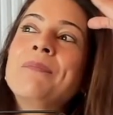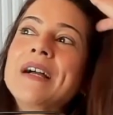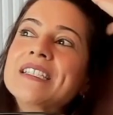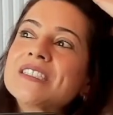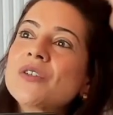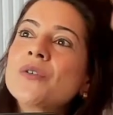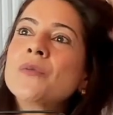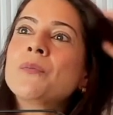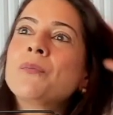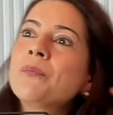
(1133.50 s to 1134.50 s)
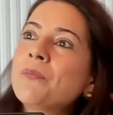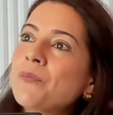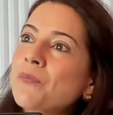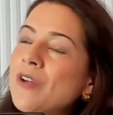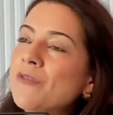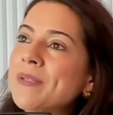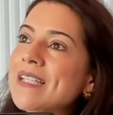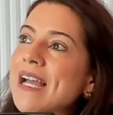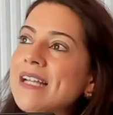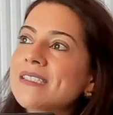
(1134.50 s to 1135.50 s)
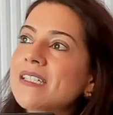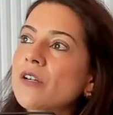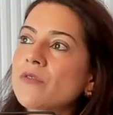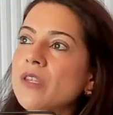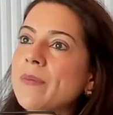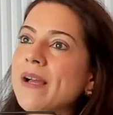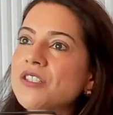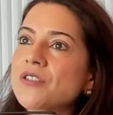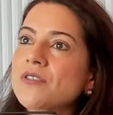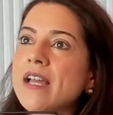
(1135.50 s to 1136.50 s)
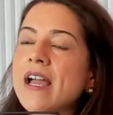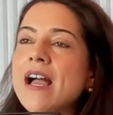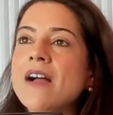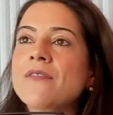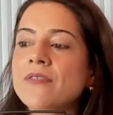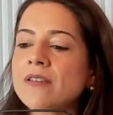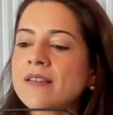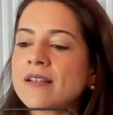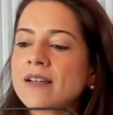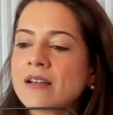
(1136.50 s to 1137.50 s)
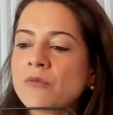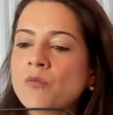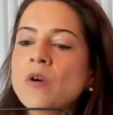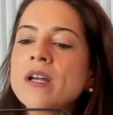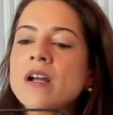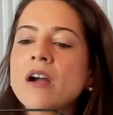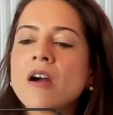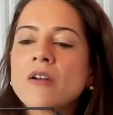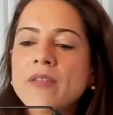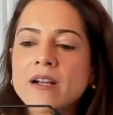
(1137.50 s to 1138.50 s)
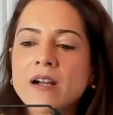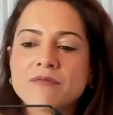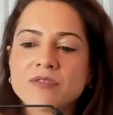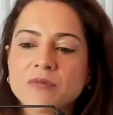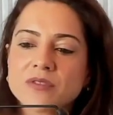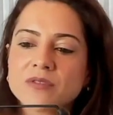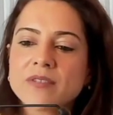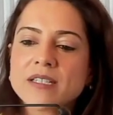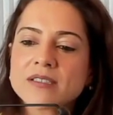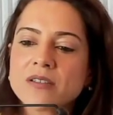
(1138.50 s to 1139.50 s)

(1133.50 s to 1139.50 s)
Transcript: But so we've been testing over the past year and a half, what are they comfortable doing?